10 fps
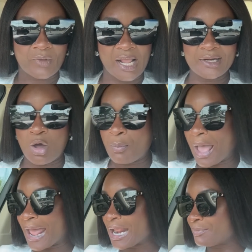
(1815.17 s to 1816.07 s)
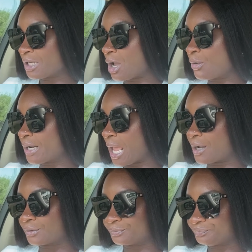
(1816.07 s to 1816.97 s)
Ain't no pineapple going
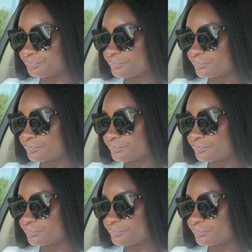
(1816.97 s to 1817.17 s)
on.